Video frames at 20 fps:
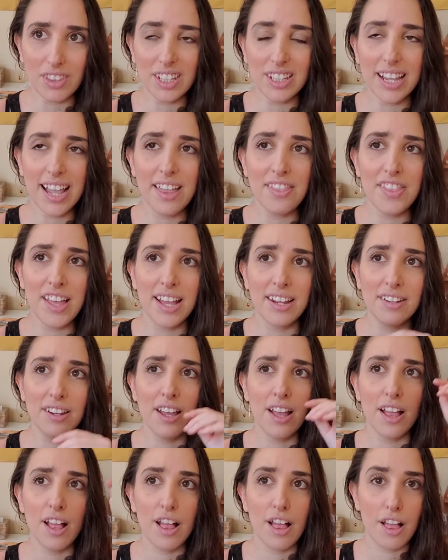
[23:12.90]
And then
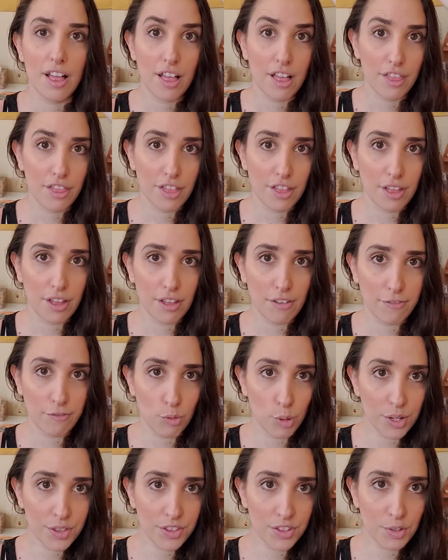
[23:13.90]
the
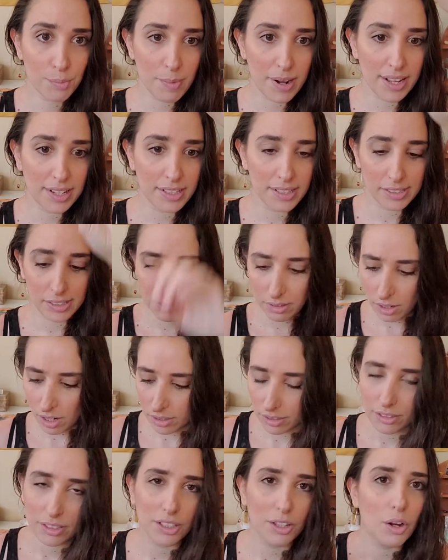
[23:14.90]
4th spread is,
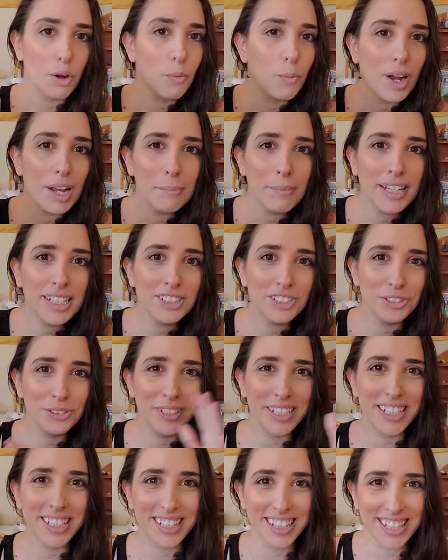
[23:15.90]
why am I
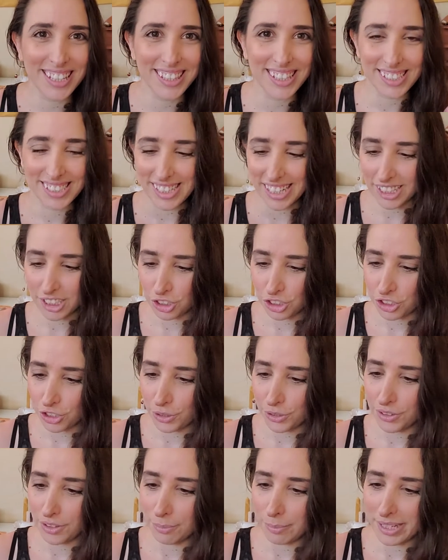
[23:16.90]
doing it like this? I can show
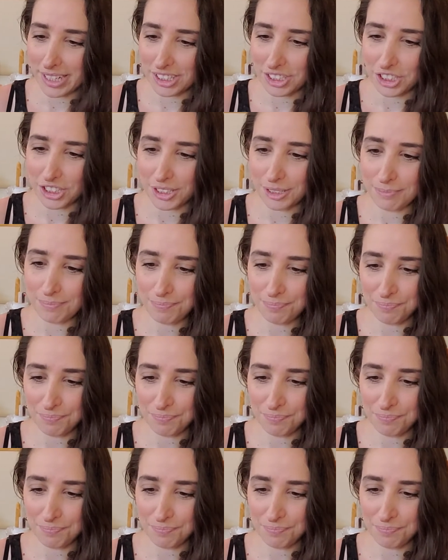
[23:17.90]
you the picture.